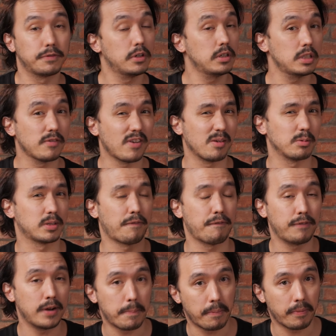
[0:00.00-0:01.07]
versa, if I was to
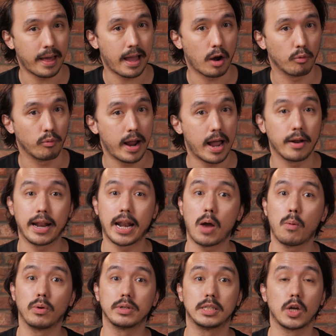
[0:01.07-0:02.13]
flip that around and I
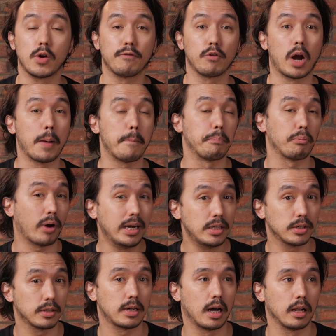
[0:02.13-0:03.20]
wanted to go for a
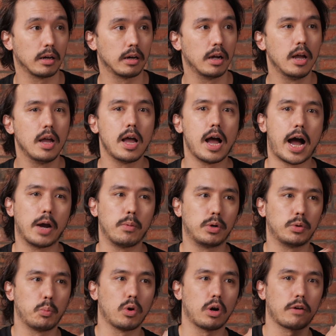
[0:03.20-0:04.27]
brighter color, I
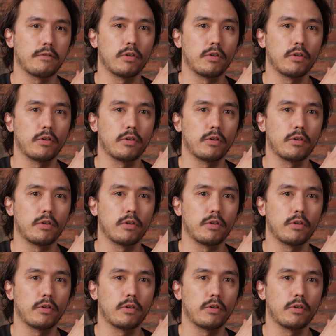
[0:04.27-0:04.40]
would work